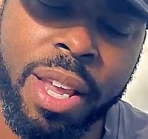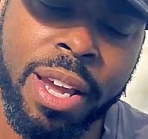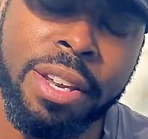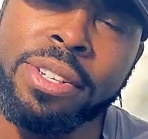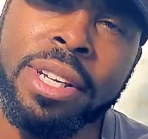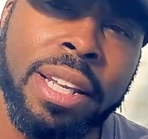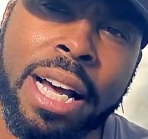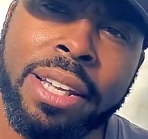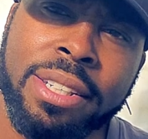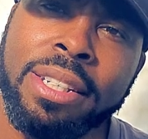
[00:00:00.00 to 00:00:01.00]
And there's
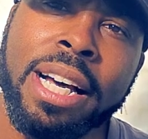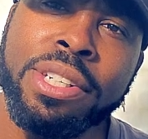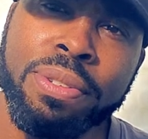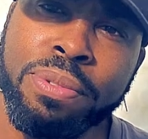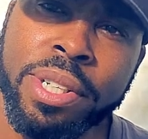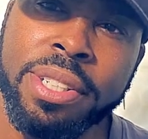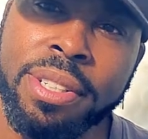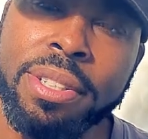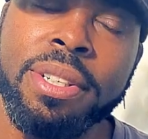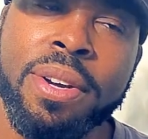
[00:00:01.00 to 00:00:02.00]
lots of
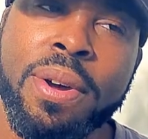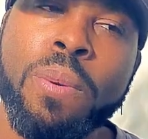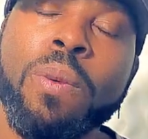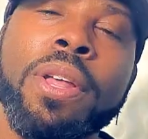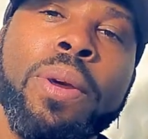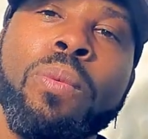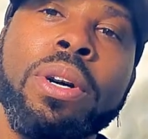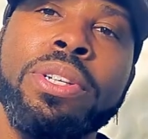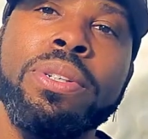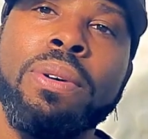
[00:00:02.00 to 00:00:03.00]
reasons why they
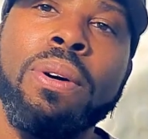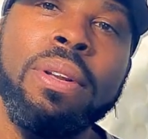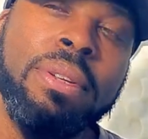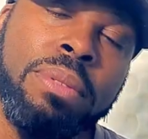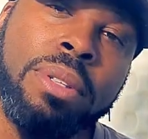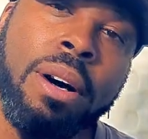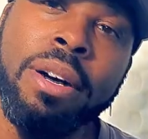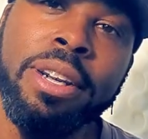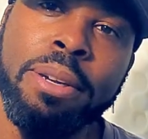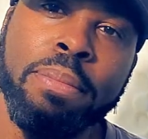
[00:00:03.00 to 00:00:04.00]
want you all
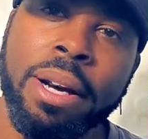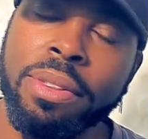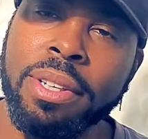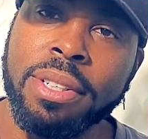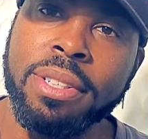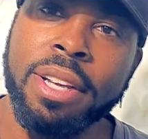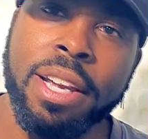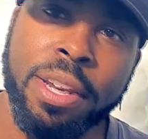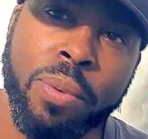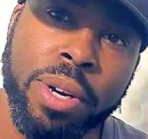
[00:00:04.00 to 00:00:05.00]
talking about this,
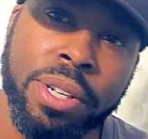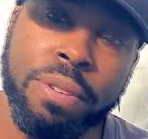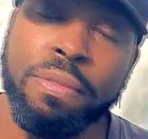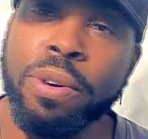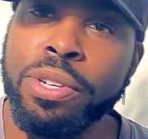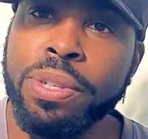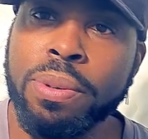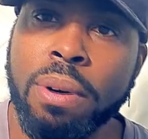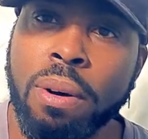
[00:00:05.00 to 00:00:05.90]
and they want to divert you